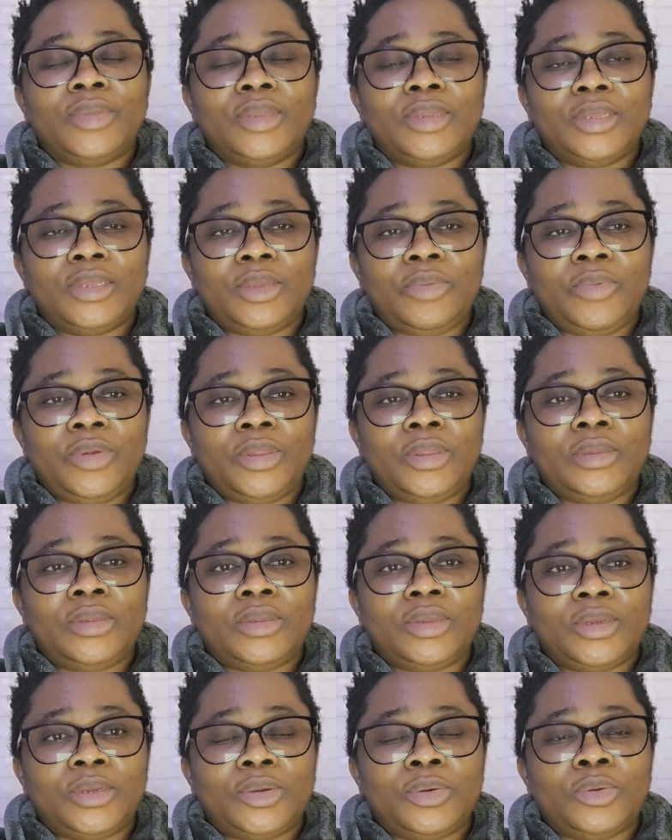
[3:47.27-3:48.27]
CBT
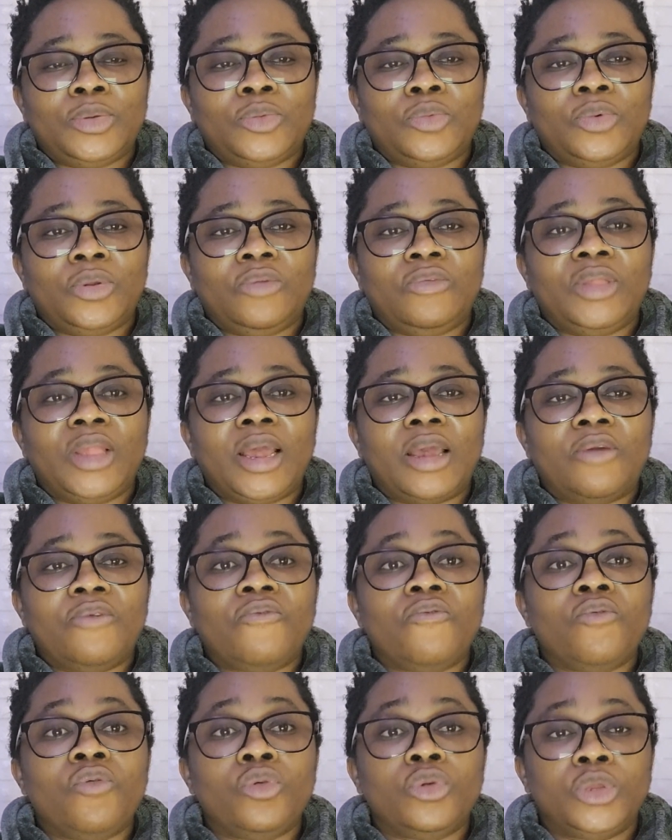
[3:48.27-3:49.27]
session with like a
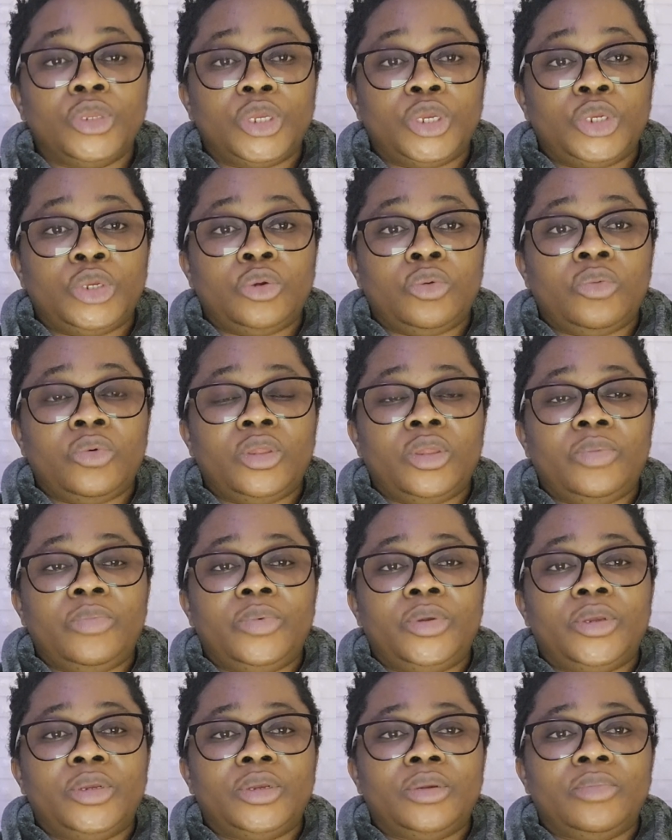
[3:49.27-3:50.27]
full session with the
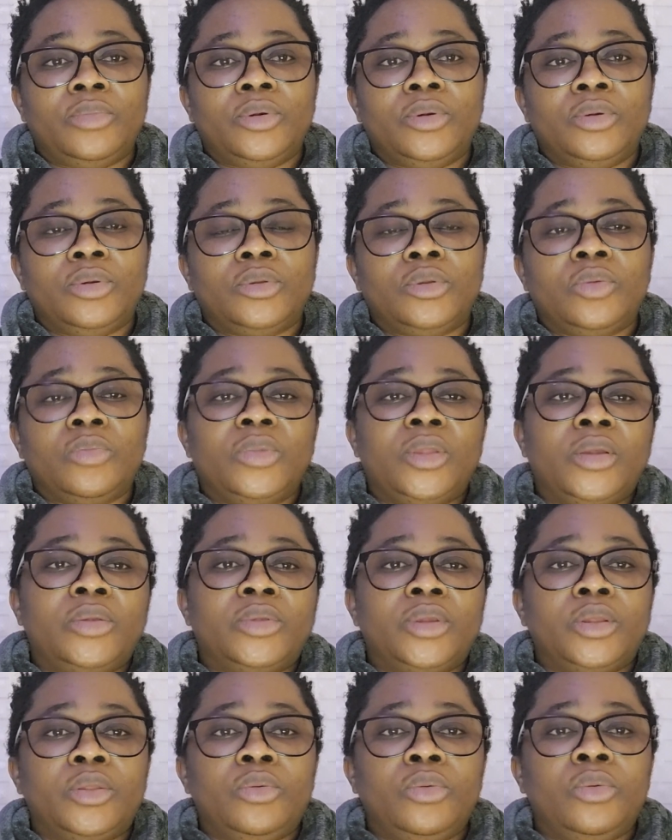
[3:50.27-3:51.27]
patient because
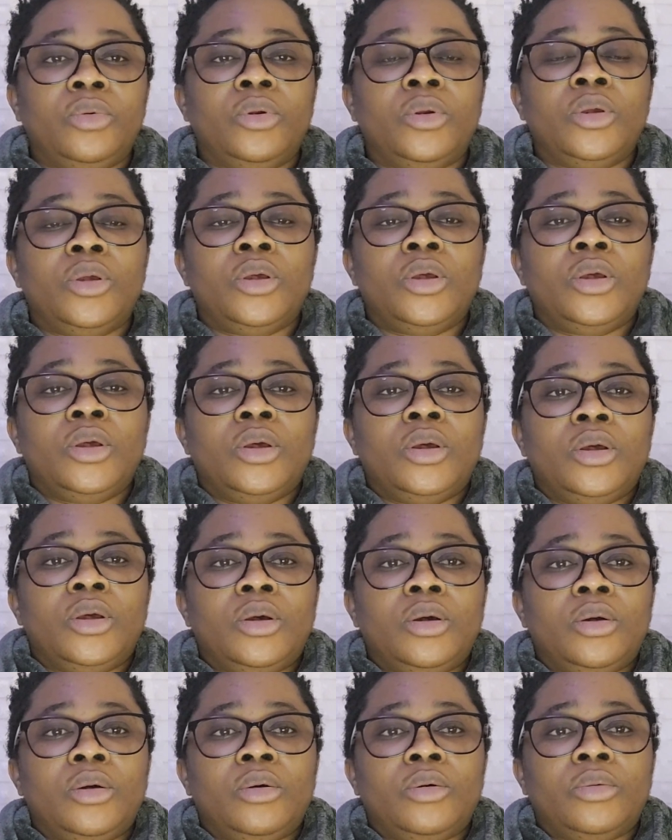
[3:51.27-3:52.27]
sometimes I do
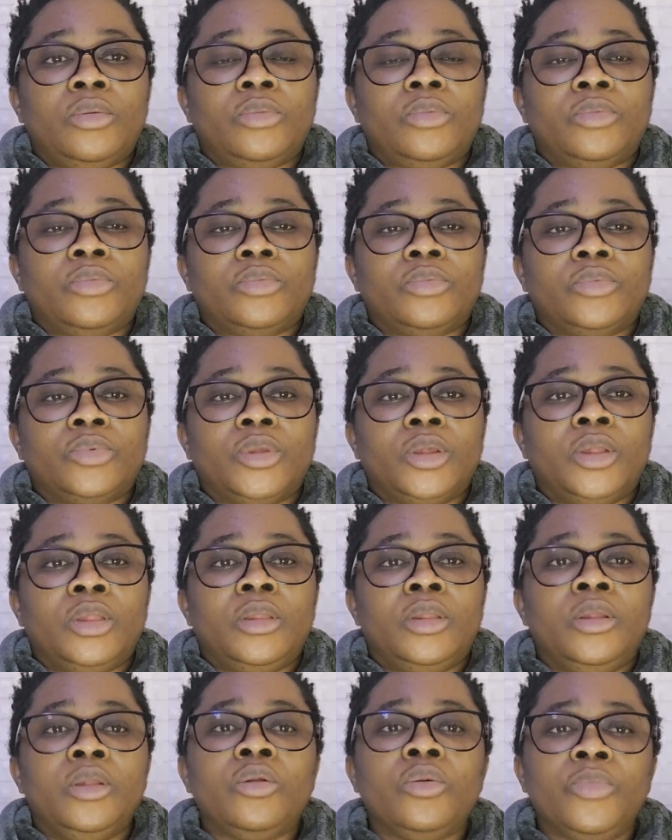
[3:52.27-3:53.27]
a
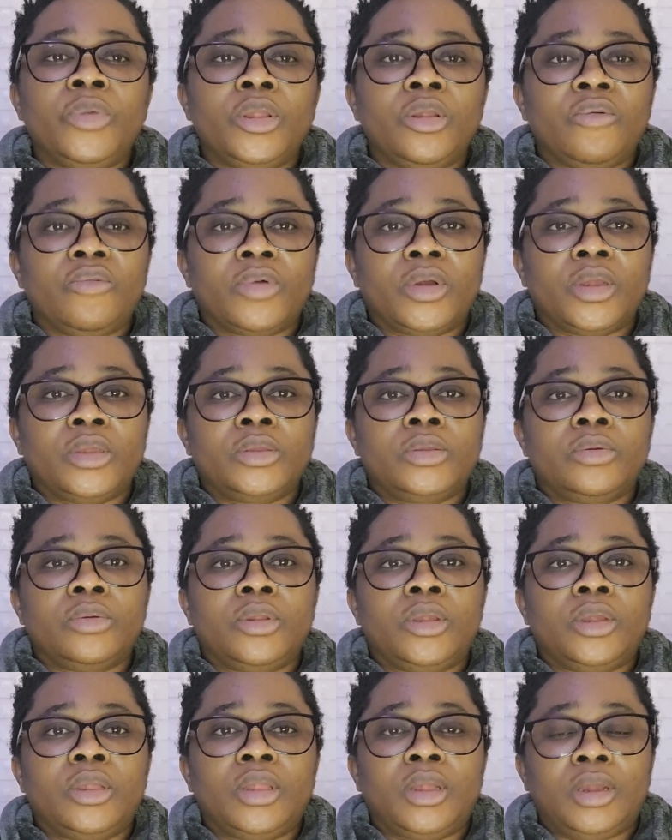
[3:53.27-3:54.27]
little bit of
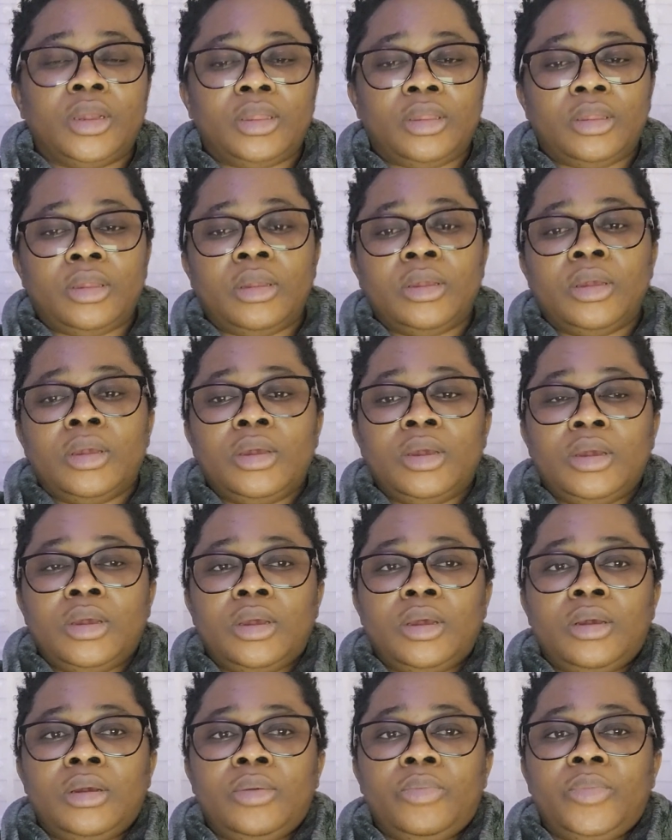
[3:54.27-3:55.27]
counseling and
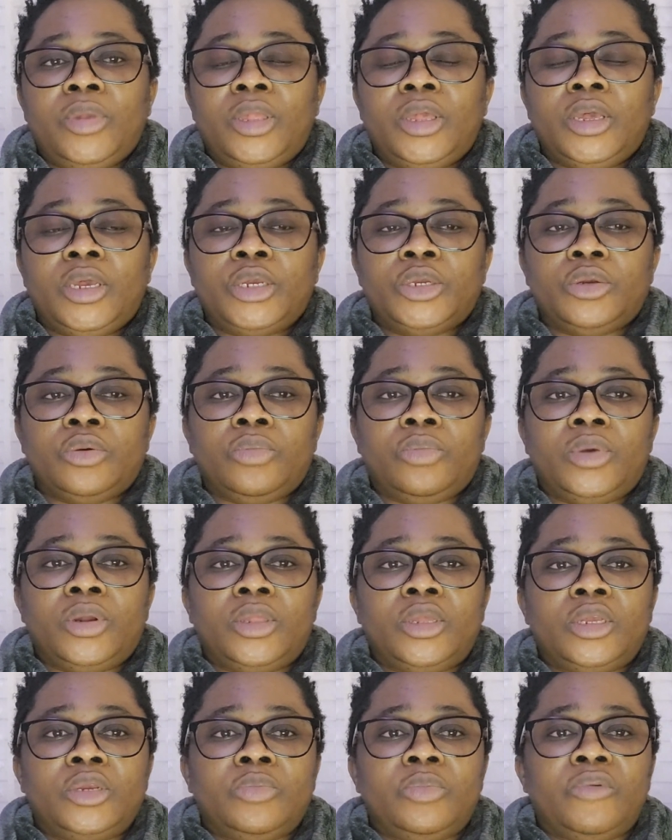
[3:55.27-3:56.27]
medication
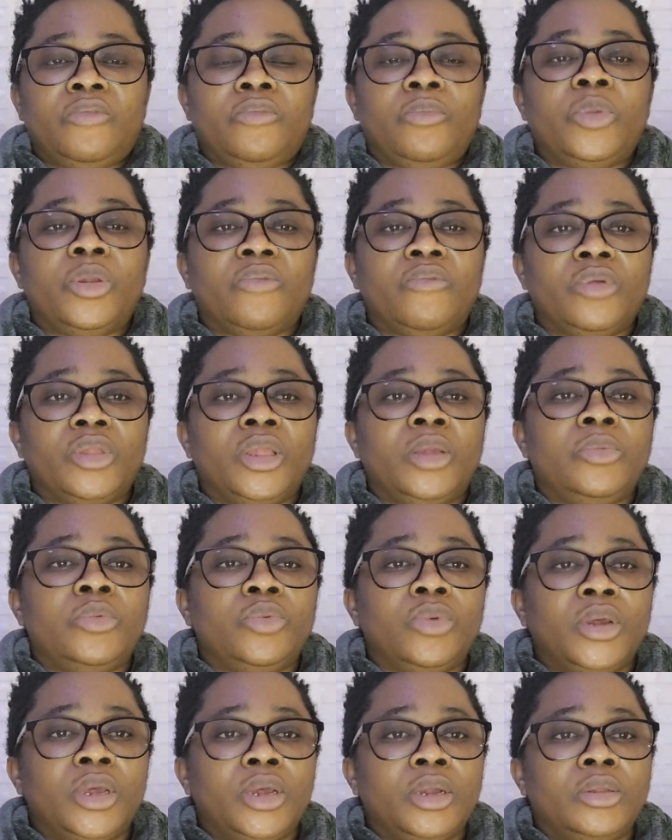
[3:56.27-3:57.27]
management. But for them
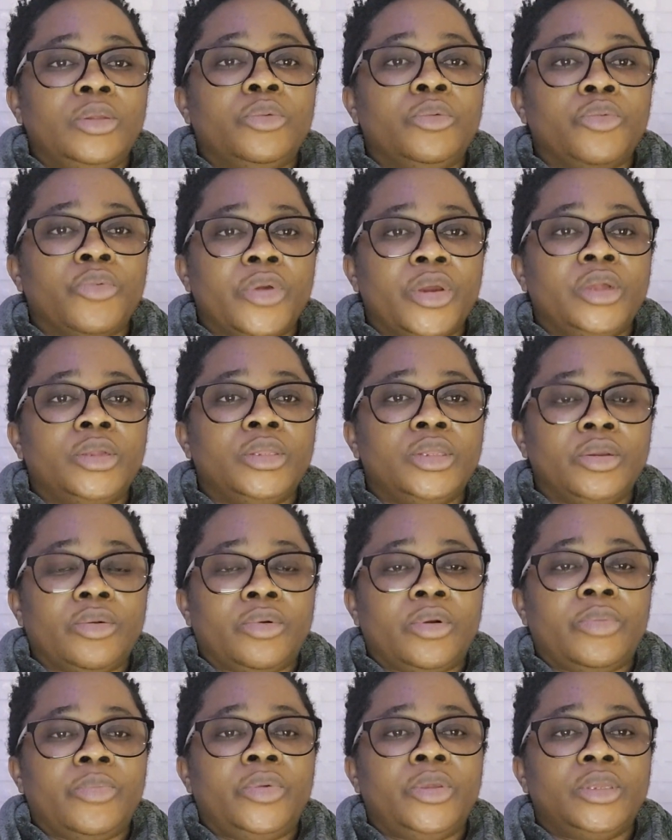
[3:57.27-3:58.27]
to get a real
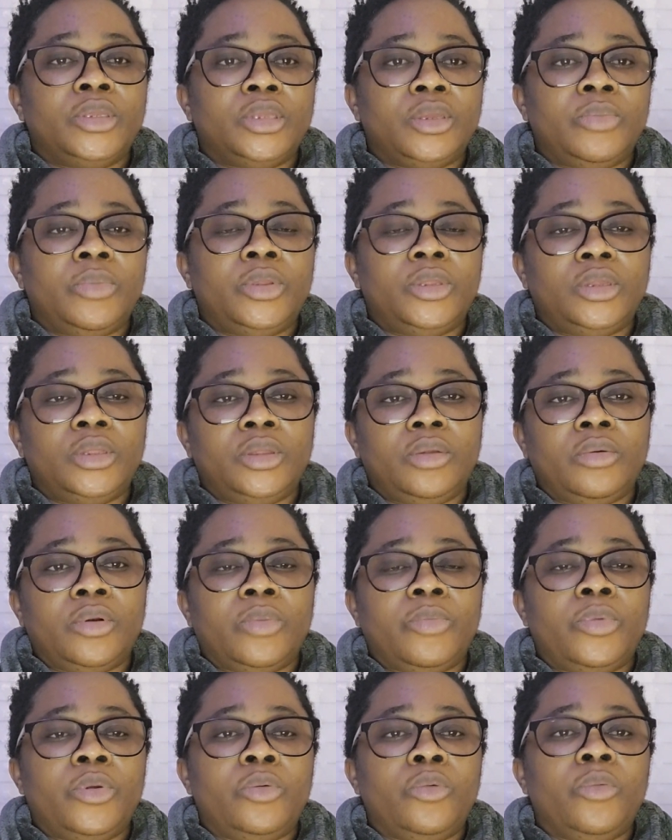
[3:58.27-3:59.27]
therapy, CBT
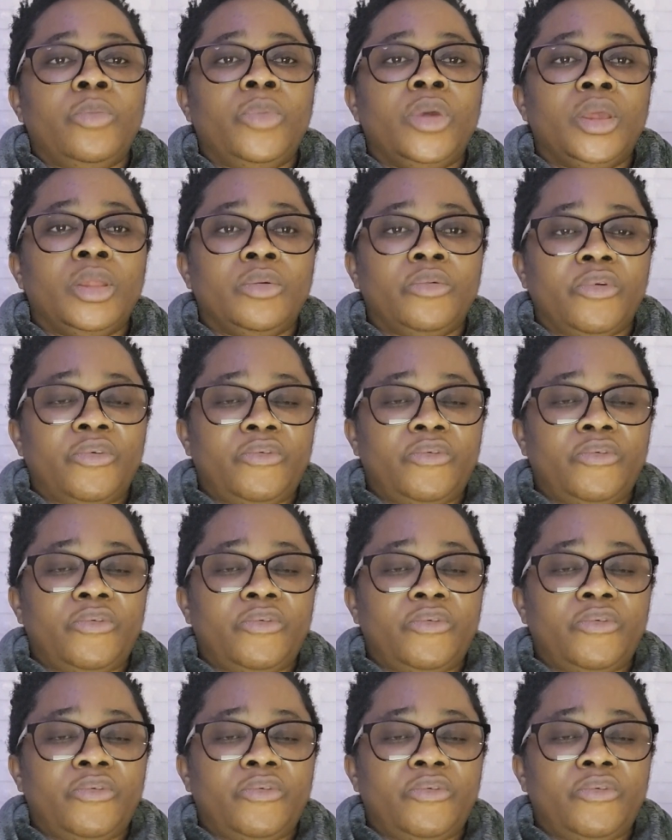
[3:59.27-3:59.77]
therapy, will make the